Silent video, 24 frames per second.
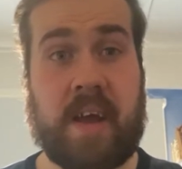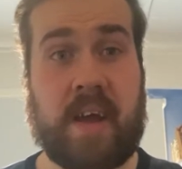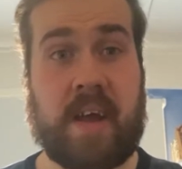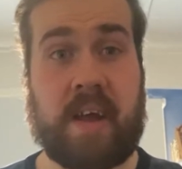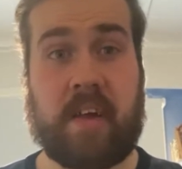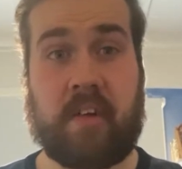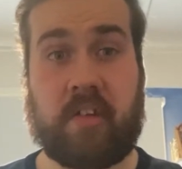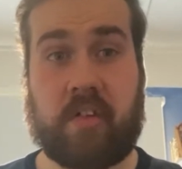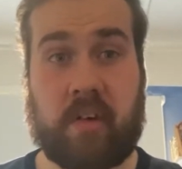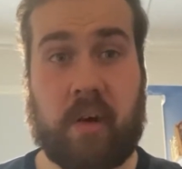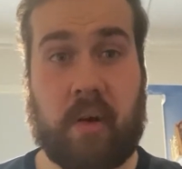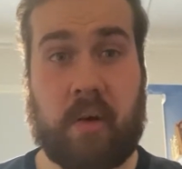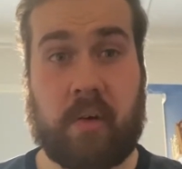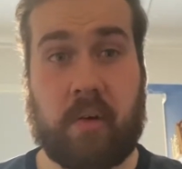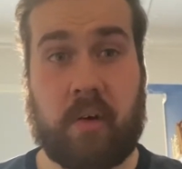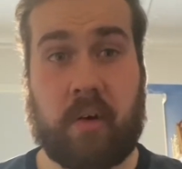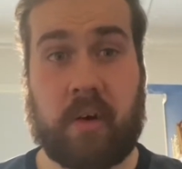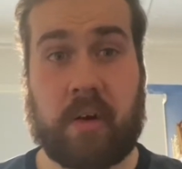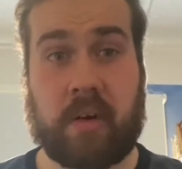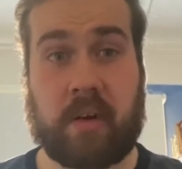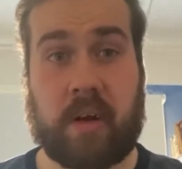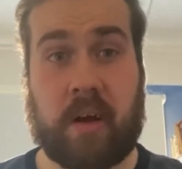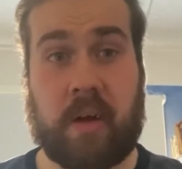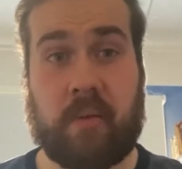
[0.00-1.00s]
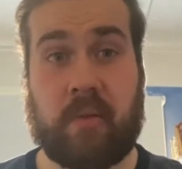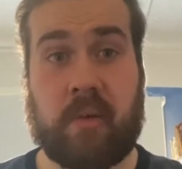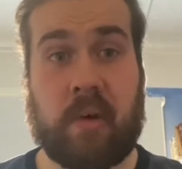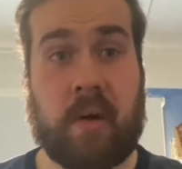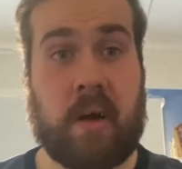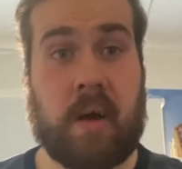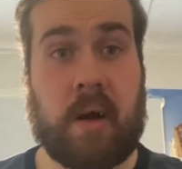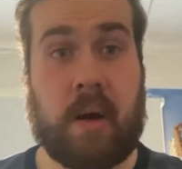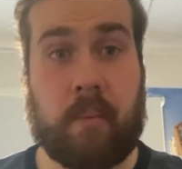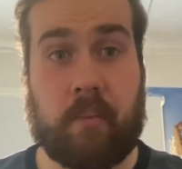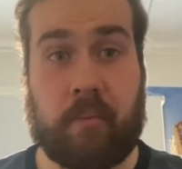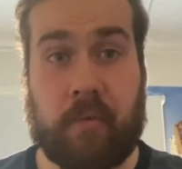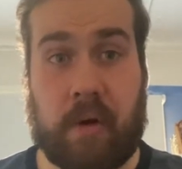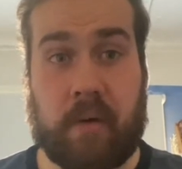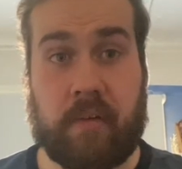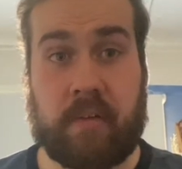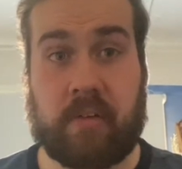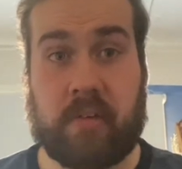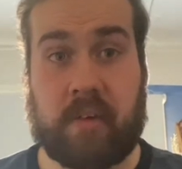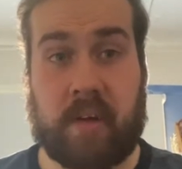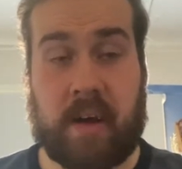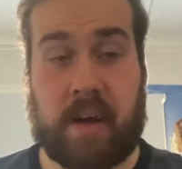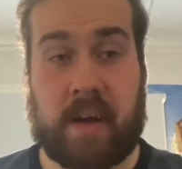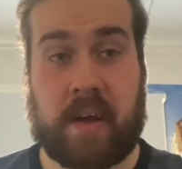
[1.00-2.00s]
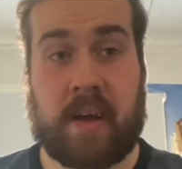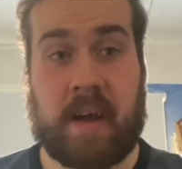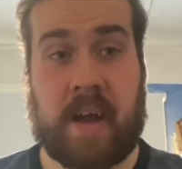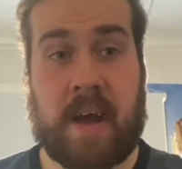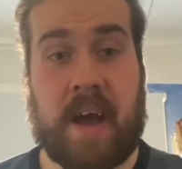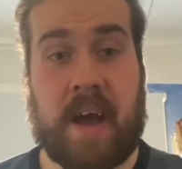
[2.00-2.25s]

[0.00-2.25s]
He's so annoying at times, brothers, eh?